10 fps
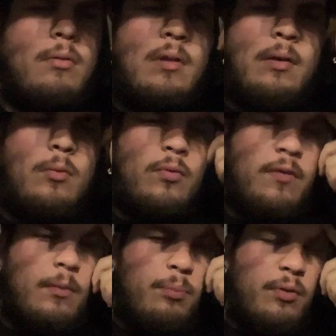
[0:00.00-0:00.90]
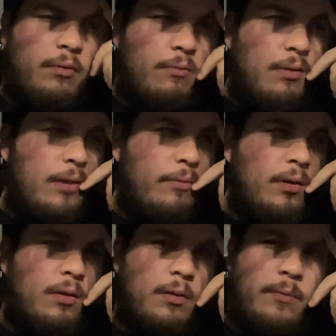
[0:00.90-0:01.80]
like what's the point of
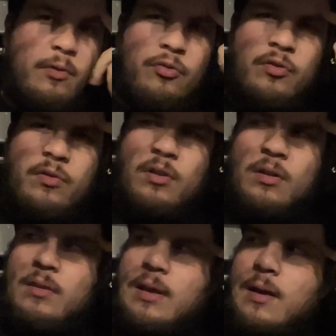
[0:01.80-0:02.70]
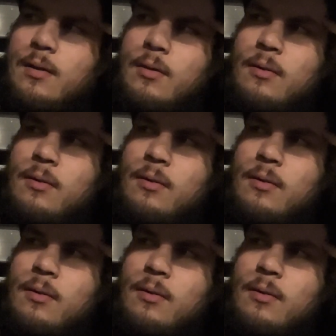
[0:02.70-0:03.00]
living if you're just gonna die?